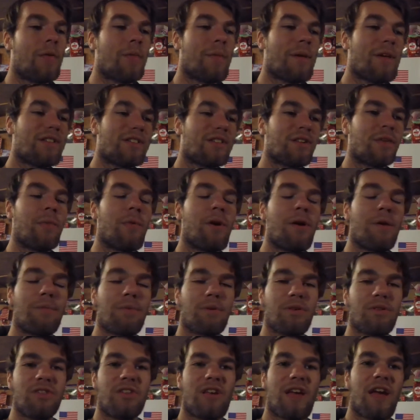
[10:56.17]
basically one
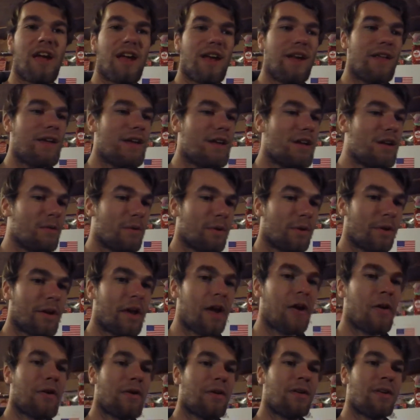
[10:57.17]
per side, will
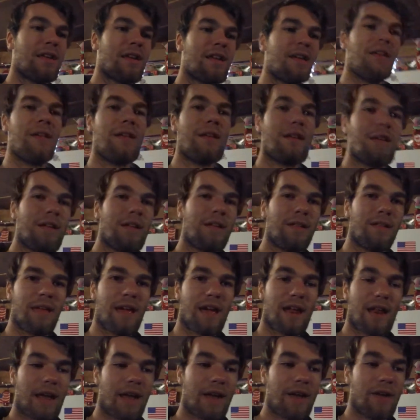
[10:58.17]
guarantee
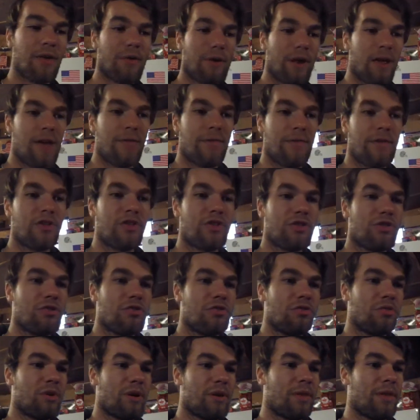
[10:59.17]
that I don't have
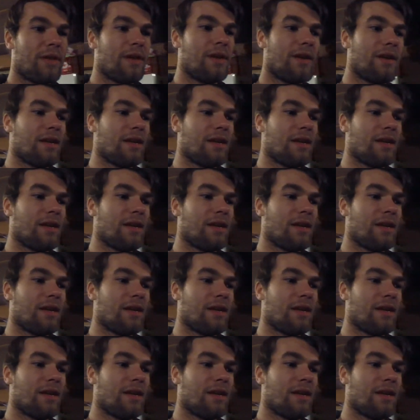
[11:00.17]
issues with